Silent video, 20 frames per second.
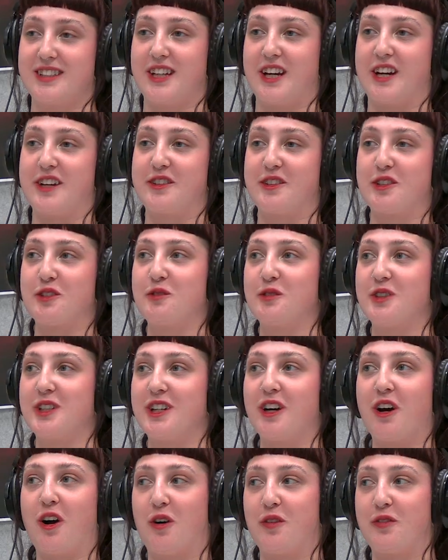Yeah, I think
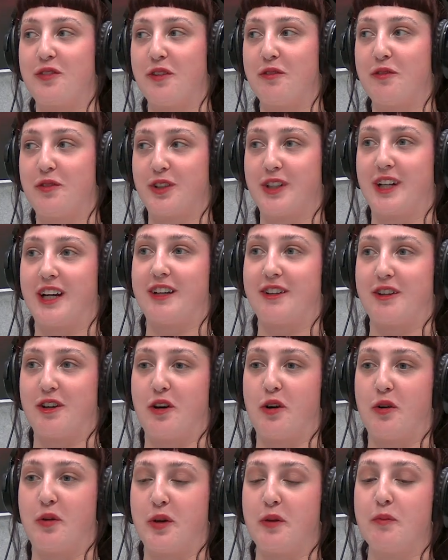we often forget
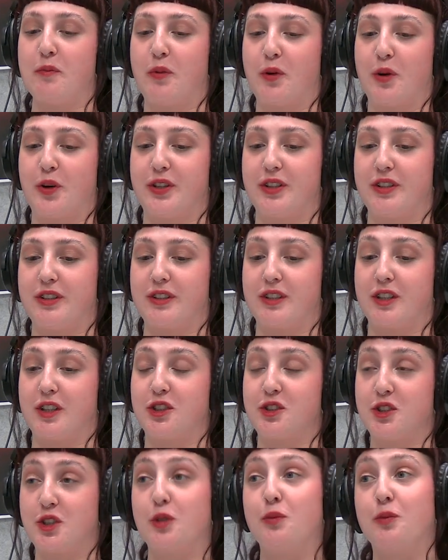how important
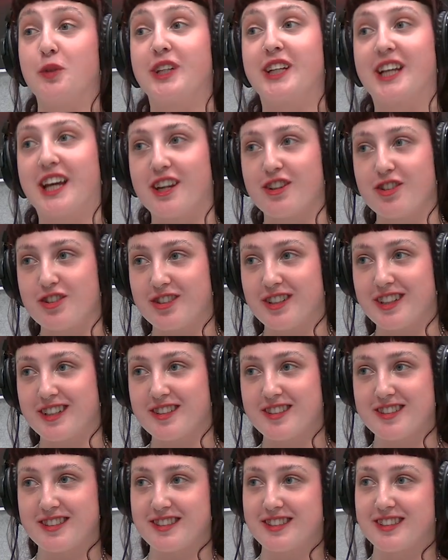communication
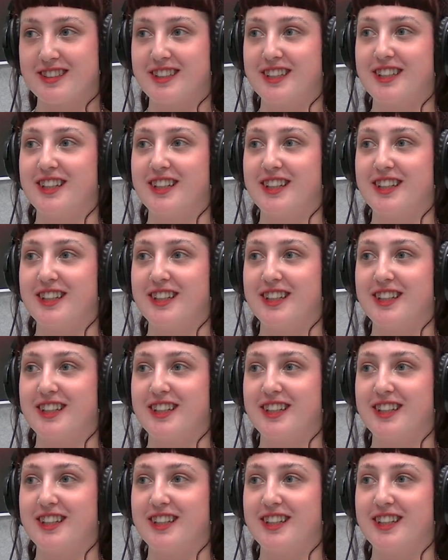is.